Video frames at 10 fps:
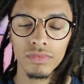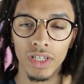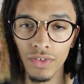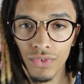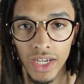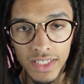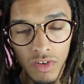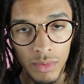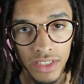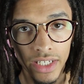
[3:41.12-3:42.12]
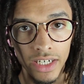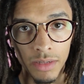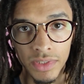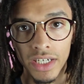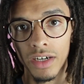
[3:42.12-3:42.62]
And if you guys have been staying
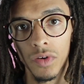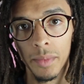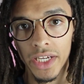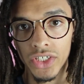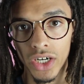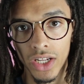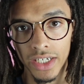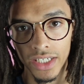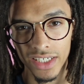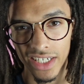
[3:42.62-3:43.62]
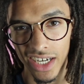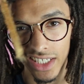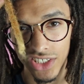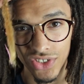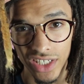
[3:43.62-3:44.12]
updated on my main channel, I did dye
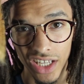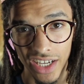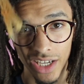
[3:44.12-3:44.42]
this dreadlock.